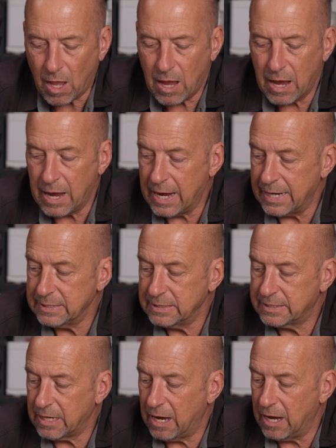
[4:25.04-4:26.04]
And
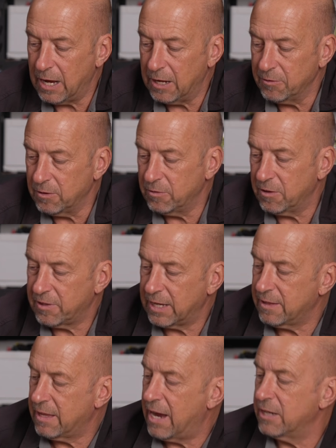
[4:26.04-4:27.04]
the
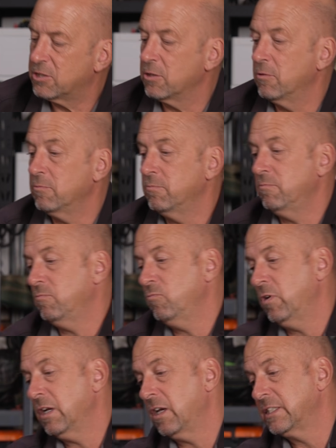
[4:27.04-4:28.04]
thing there to
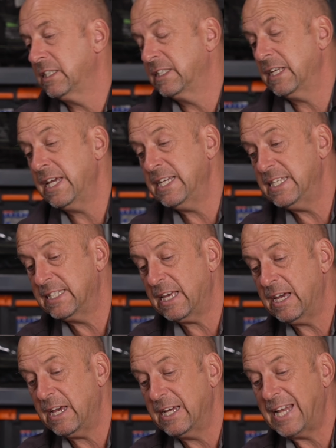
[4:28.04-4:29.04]
realize is it is
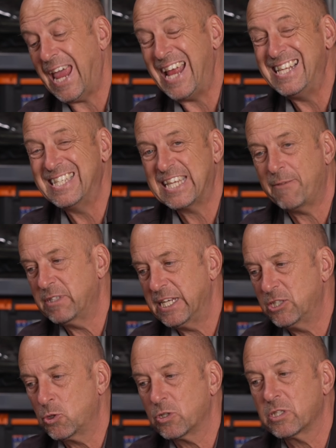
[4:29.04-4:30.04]
an
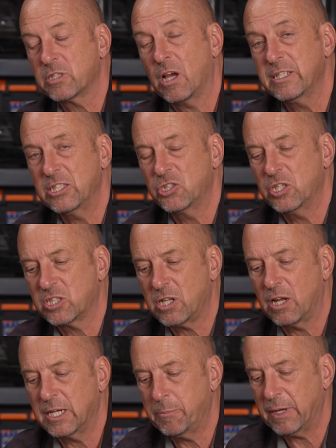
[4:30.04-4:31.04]
N70 sort of size. It's just
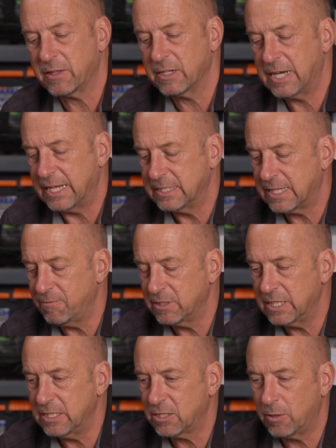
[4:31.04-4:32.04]
slightly bigger than
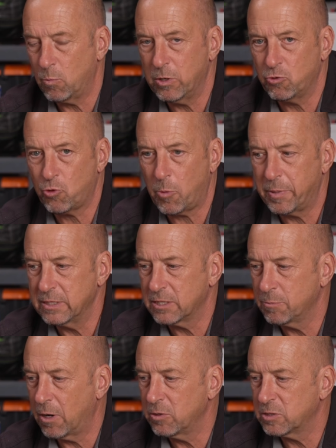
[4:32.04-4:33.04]
N70, so it will drop
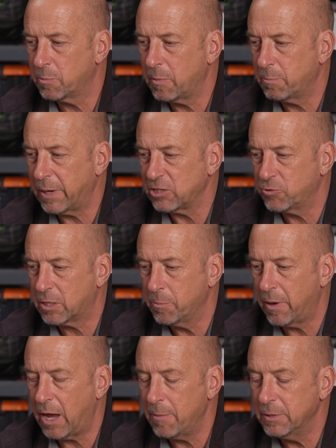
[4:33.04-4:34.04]
into most battery
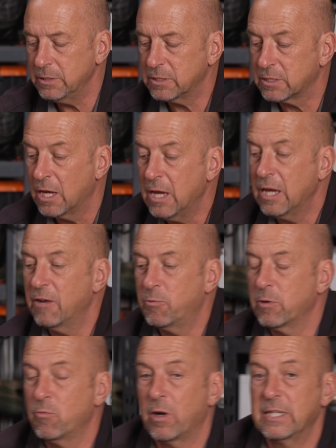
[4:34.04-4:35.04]
compartments if
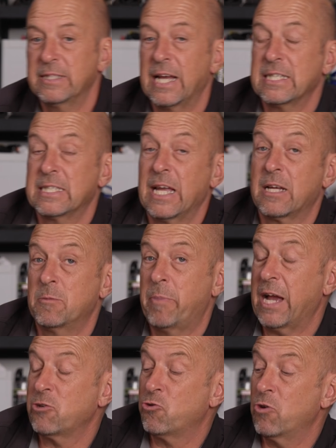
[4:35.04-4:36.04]
we're running that second
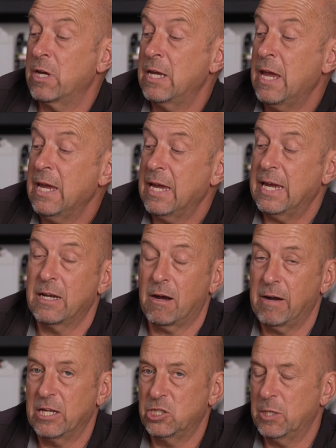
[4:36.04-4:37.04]
battery in
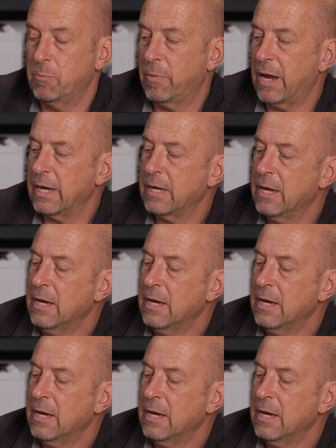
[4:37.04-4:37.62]
our engine bay.